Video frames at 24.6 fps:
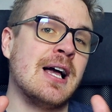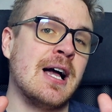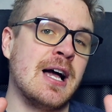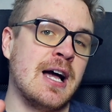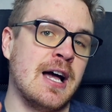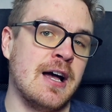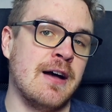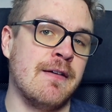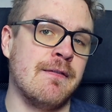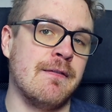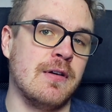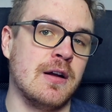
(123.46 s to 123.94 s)

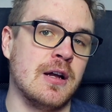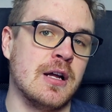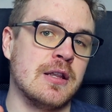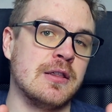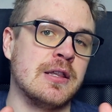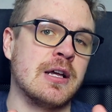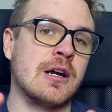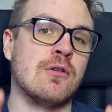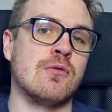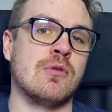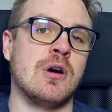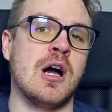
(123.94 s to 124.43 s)
have
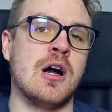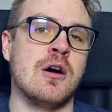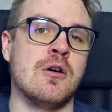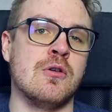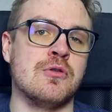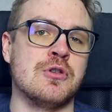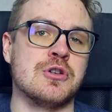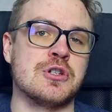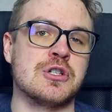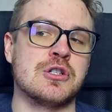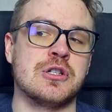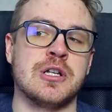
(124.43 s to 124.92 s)
the
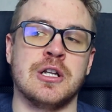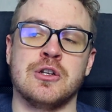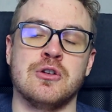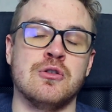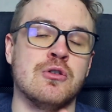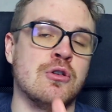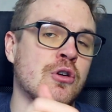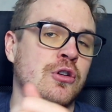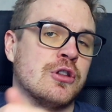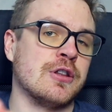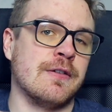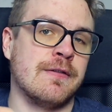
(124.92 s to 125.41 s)
grounds that you
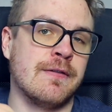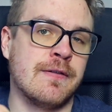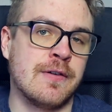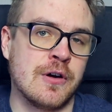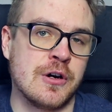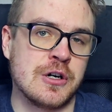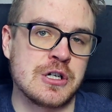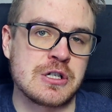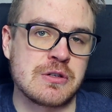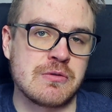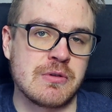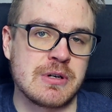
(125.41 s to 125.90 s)
got the
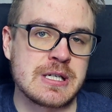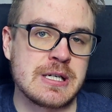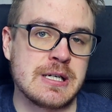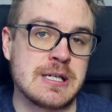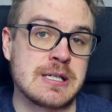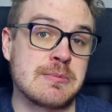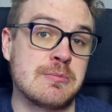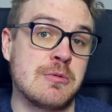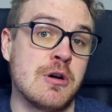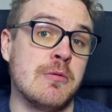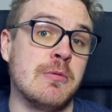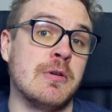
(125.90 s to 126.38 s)
first
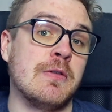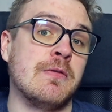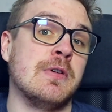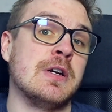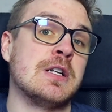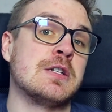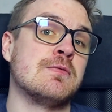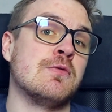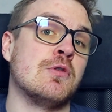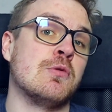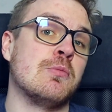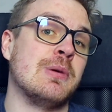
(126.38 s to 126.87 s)
residence permit,
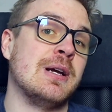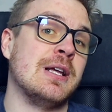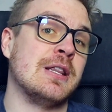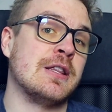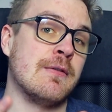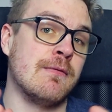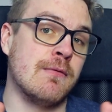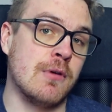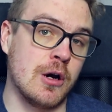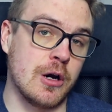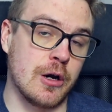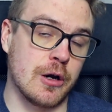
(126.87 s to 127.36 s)
which would be the
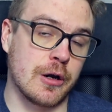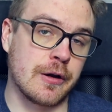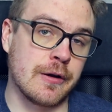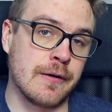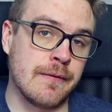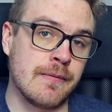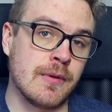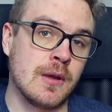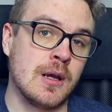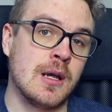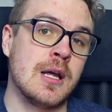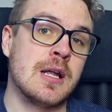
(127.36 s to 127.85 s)
work,
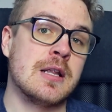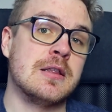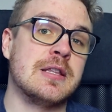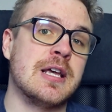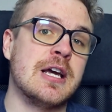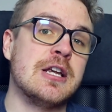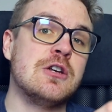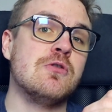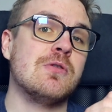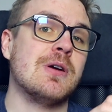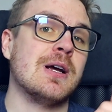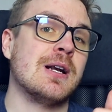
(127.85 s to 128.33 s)

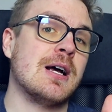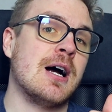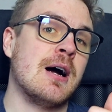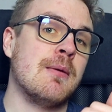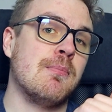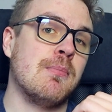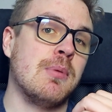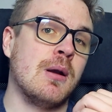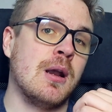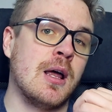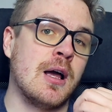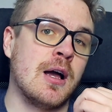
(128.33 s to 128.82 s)
then you can
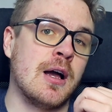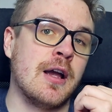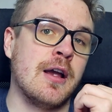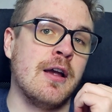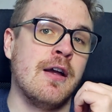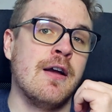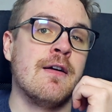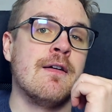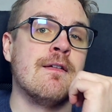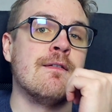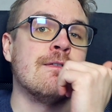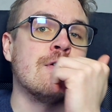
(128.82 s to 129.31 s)
apply
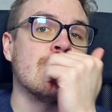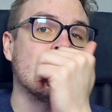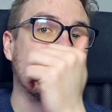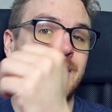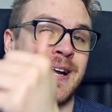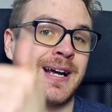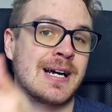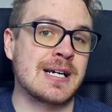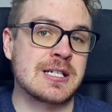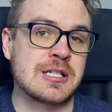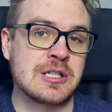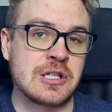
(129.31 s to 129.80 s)
for an
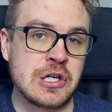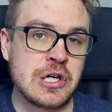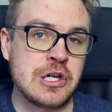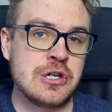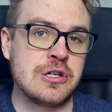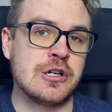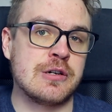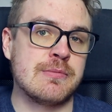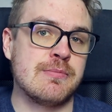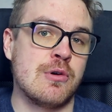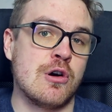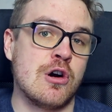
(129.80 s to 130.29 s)

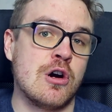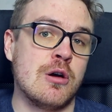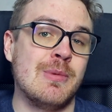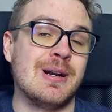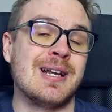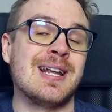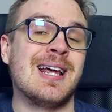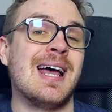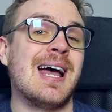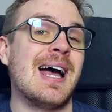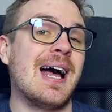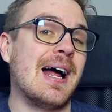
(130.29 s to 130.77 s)
extended
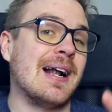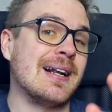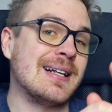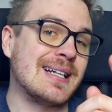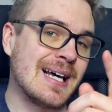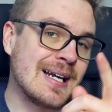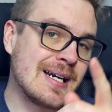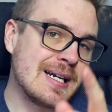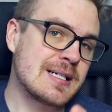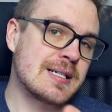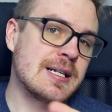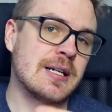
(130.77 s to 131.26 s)
permit, and
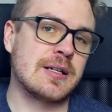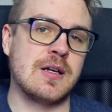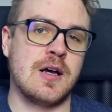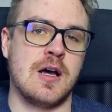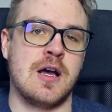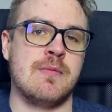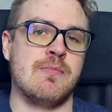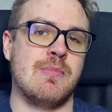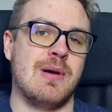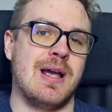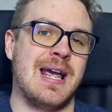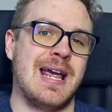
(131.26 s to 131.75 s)
that is the
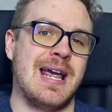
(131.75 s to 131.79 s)
Type